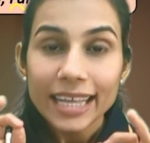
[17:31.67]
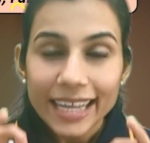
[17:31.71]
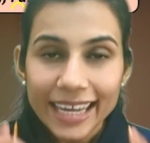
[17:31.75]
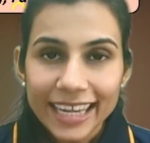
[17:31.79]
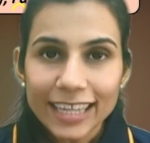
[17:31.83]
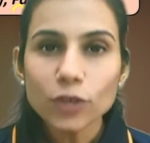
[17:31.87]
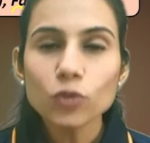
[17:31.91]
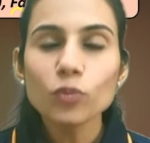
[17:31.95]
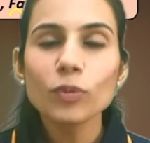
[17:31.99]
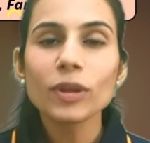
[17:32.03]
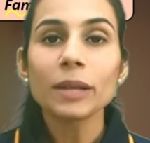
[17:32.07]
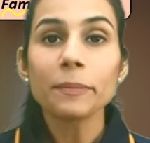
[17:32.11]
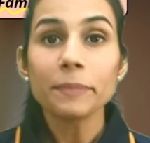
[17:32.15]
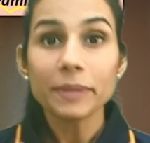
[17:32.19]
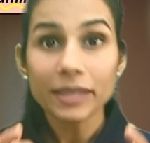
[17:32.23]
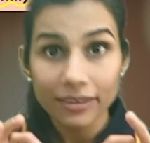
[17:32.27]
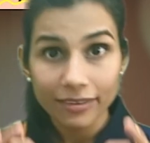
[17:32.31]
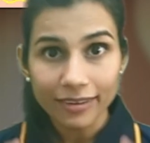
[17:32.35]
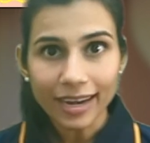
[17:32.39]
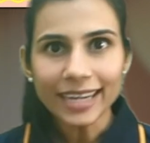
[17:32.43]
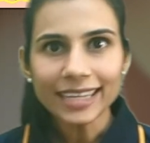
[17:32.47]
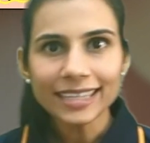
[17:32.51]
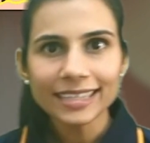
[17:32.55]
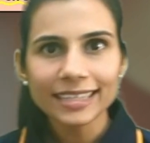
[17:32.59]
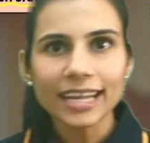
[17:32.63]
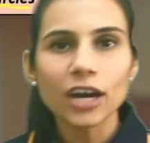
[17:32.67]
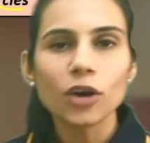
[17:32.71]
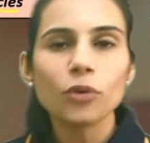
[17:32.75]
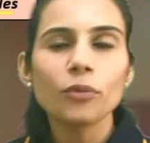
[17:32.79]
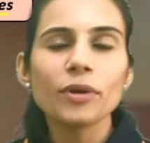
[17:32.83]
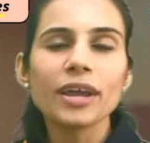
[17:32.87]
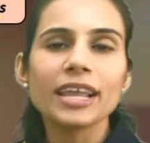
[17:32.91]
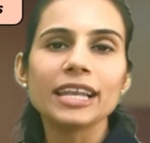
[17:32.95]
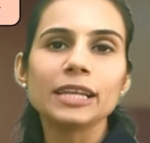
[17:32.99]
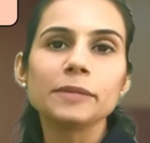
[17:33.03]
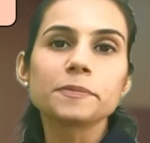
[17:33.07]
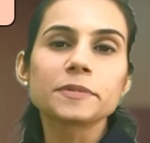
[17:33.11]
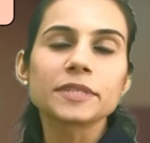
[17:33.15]
It will be right now
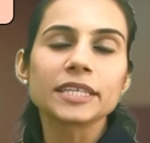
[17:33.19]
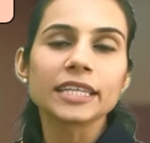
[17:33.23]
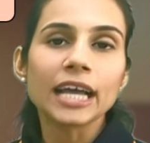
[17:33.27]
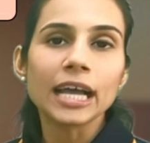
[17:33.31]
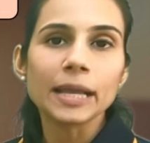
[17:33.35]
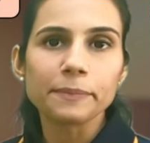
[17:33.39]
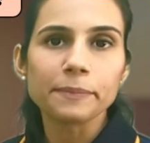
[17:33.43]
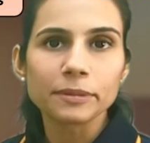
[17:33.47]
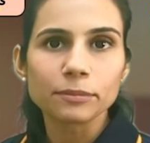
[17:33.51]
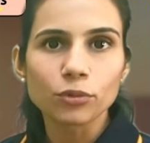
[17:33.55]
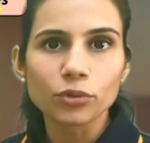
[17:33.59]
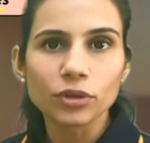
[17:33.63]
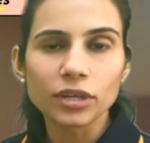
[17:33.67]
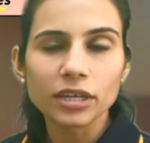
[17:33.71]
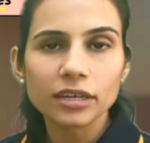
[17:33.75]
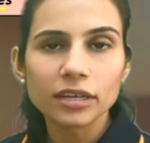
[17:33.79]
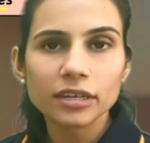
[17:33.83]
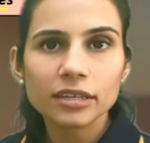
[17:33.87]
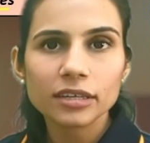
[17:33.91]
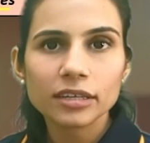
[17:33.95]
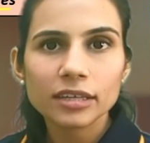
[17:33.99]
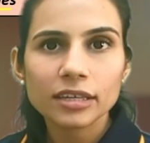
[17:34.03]
ellipse and hyperbola.